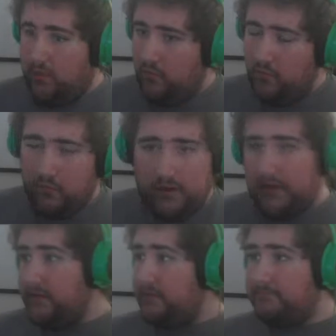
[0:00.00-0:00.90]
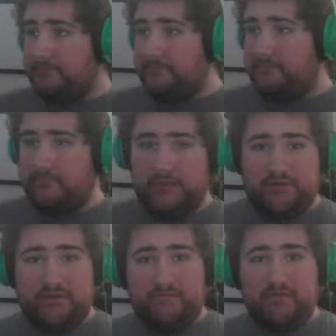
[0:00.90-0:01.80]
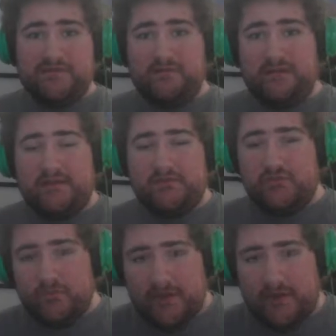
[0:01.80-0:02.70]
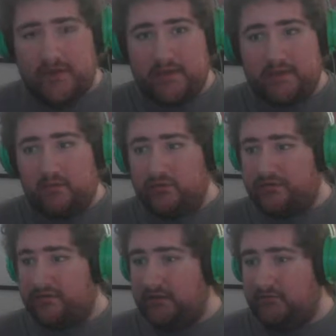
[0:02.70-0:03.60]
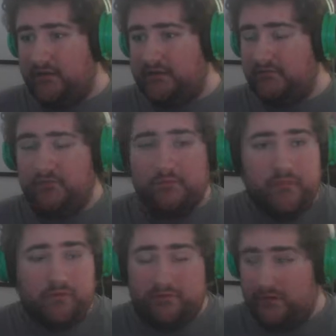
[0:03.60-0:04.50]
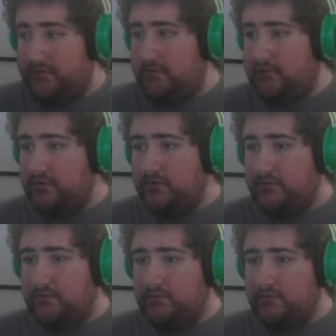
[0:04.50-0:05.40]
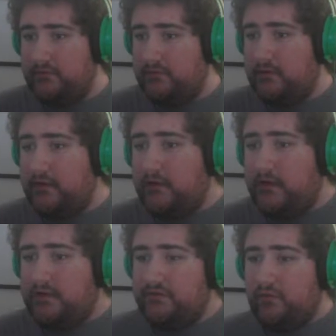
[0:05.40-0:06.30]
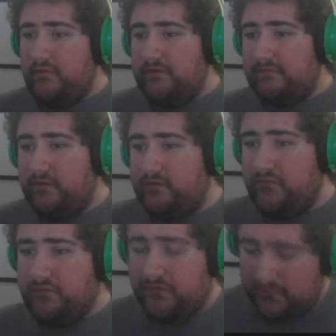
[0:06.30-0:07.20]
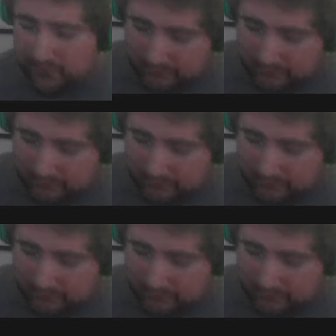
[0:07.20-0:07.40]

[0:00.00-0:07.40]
Why? Because I've recently hit 2k and I want to celebrate in one way or another. So without further ado,